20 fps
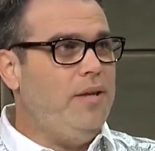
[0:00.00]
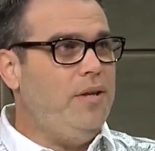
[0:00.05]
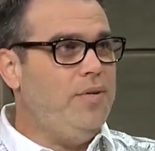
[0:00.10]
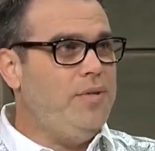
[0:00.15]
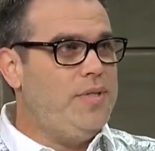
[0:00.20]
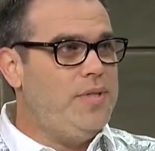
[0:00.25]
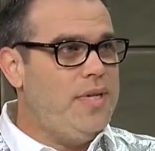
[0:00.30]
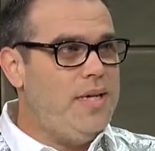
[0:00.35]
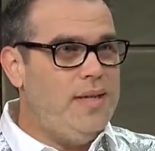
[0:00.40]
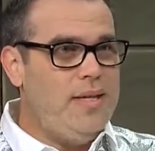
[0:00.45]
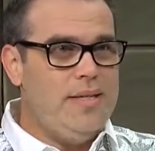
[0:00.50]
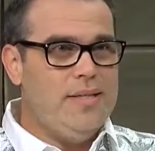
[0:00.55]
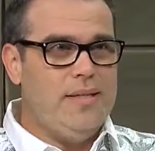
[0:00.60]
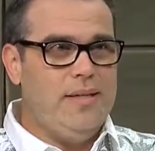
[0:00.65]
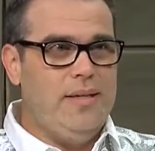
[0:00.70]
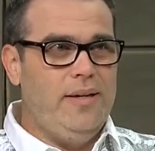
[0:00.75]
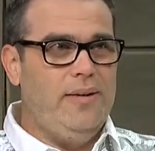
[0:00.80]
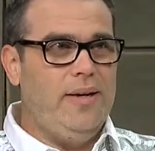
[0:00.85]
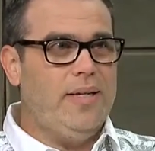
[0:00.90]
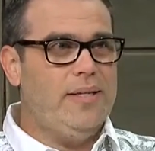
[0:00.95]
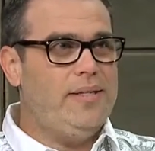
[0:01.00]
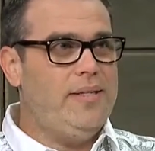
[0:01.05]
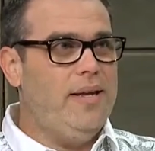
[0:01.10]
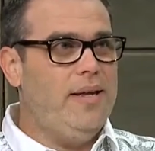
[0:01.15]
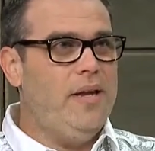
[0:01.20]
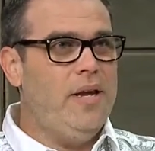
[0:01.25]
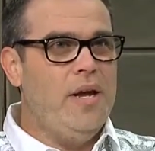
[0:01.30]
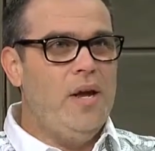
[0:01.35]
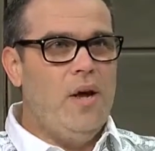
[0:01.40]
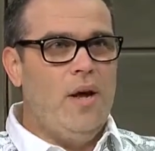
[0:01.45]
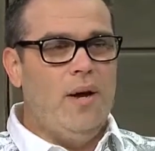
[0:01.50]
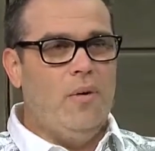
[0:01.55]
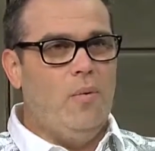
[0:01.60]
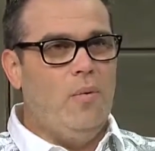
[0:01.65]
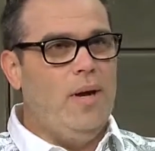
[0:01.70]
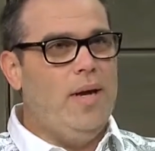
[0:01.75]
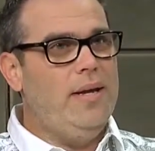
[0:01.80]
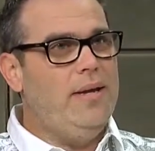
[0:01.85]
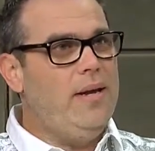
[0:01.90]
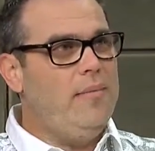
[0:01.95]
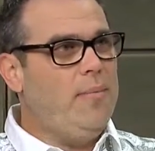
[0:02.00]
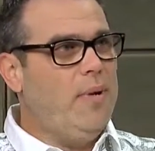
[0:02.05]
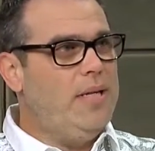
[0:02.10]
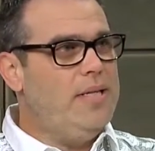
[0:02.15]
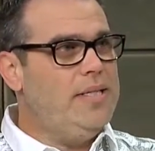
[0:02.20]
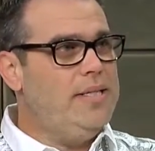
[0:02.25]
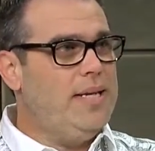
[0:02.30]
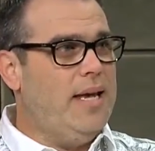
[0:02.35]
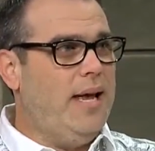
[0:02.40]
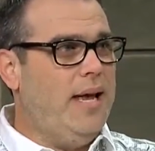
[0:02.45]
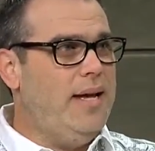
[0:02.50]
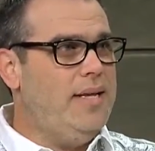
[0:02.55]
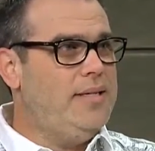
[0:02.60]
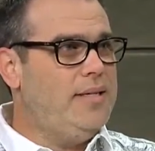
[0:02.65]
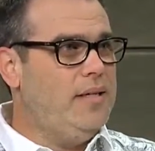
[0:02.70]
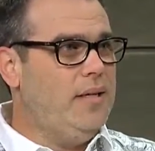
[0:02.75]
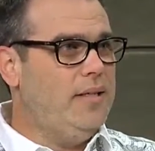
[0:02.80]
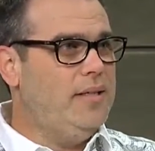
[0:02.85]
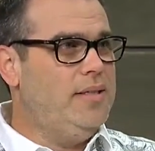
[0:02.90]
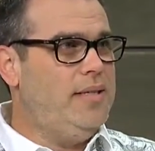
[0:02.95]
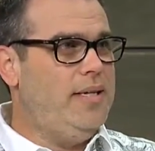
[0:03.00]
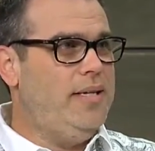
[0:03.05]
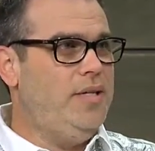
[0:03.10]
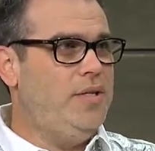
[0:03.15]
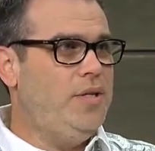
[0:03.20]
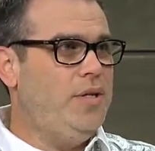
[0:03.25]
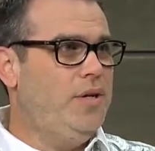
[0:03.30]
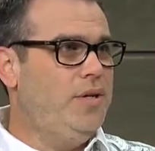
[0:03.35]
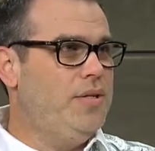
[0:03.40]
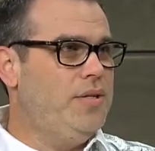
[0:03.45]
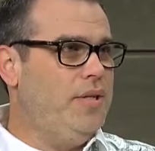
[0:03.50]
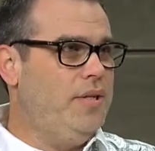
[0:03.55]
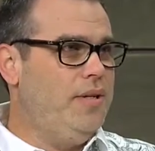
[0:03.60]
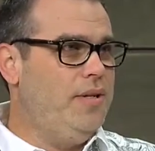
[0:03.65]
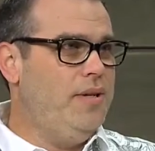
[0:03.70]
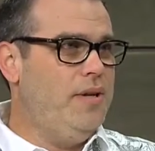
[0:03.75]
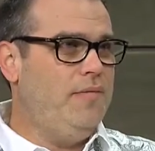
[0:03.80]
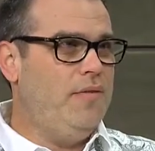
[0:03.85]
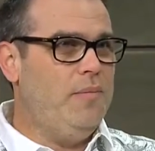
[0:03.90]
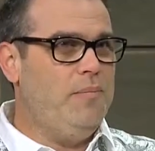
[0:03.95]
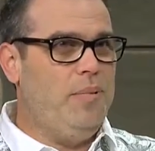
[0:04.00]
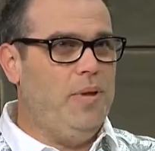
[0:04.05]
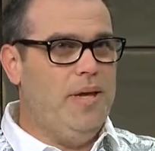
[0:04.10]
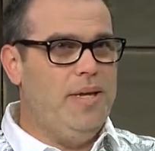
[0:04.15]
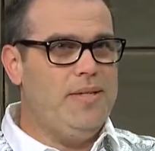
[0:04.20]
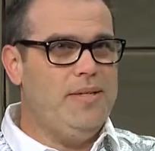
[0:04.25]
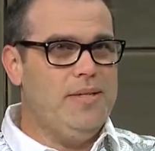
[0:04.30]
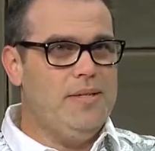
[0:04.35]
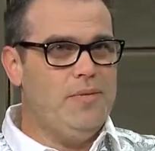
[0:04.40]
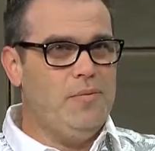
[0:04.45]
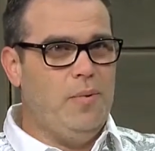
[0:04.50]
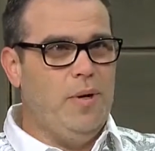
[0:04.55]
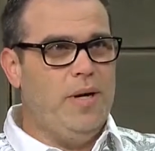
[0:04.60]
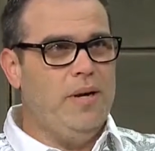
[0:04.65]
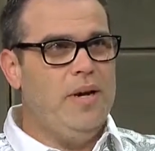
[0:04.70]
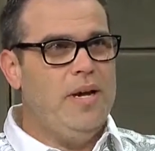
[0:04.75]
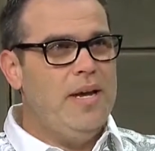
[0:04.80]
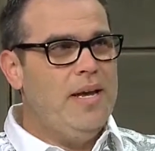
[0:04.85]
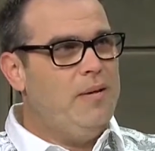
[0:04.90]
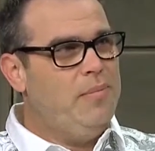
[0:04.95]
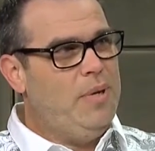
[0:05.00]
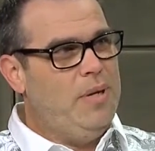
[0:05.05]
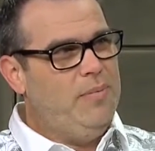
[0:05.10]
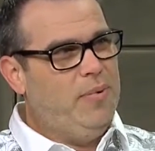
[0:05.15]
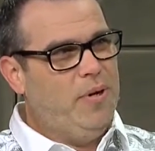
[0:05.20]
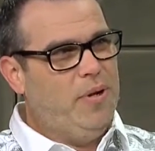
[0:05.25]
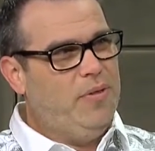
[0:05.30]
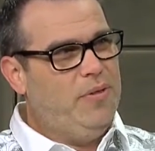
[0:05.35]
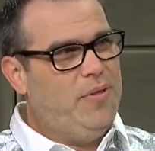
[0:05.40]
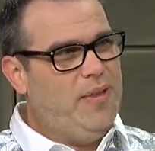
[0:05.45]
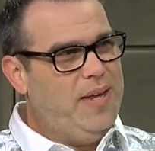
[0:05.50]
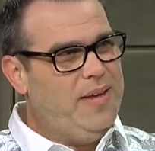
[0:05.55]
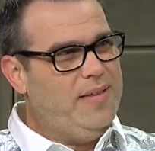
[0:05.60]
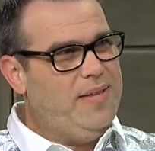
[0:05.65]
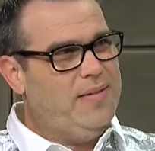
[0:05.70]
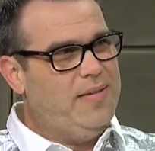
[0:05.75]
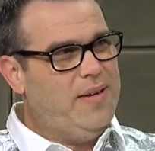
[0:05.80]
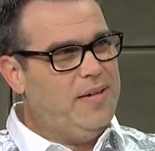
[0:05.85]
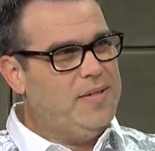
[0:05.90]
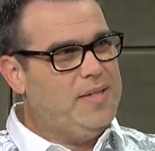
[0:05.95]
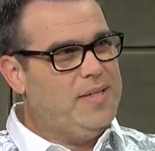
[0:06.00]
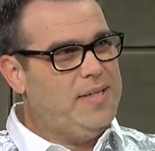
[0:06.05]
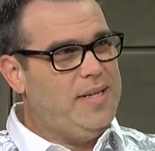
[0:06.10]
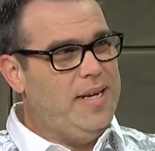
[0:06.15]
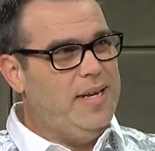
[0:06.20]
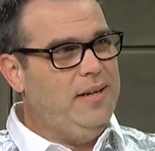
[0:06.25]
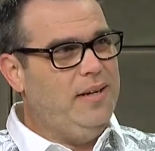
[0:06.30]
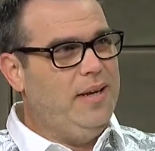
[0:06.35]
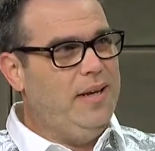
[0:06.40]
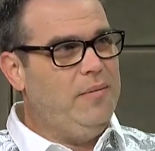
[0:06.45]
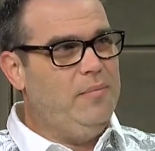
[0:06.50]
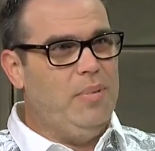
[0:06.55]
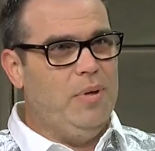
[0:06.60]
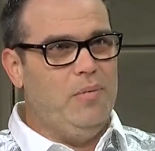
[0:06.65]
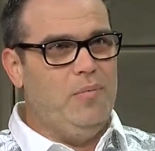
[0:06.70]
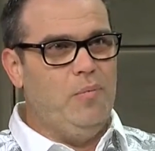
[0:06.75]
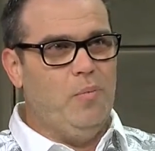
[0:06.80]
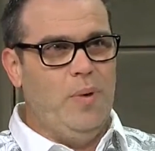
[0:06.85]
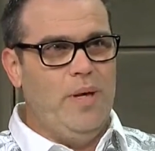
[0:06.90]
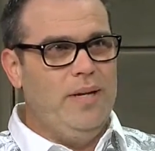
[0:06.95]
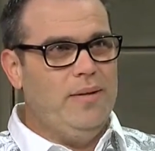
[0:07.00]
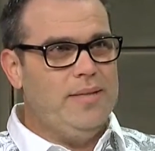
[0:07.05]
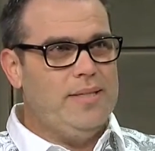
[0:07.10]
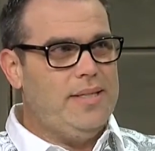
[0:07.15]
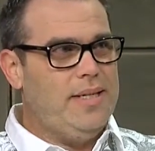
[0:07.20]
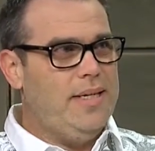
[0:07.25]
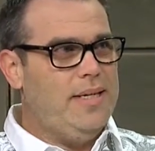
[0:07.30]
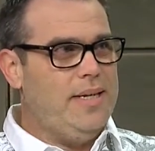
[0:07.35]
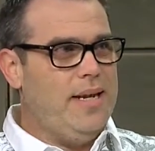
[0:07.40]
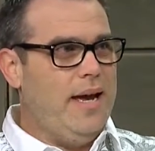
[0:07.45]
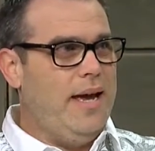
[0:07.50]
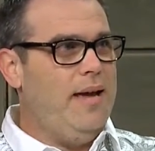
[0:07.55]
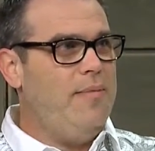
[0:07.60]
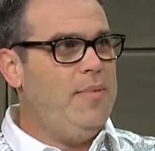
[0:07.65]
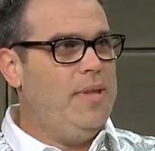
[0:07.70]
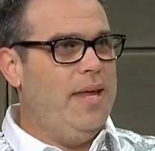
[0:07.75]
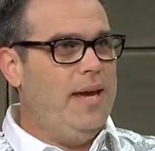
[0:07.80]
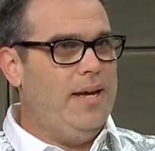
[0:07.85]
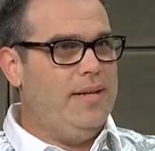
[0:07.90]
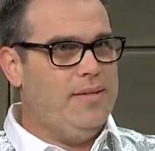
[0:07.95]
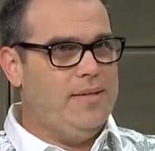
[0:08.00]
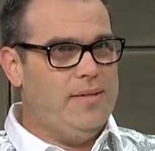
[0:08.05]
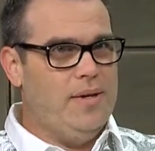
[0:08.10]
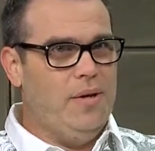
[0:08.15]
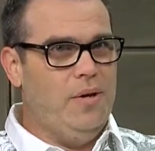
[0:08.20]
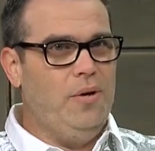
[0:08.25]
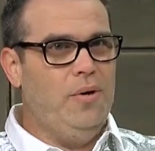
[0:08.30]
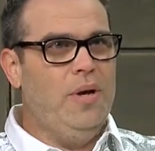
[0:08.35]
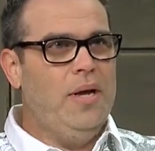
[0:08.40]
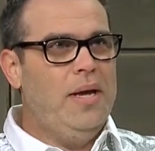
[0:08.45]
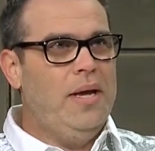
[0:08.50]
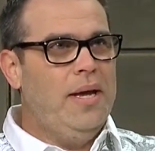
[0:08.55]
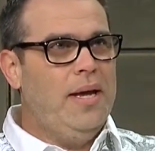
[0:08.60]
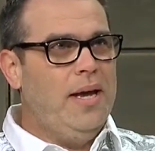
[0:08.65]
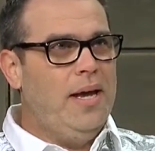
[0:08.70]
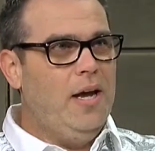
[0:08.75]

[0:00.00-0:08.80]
Sure. You see these lyrics that end up on signs and on T-shirts and in different places where people don't think that they're stealing, but mm -hmm. we don't see a dime of that. So yeah.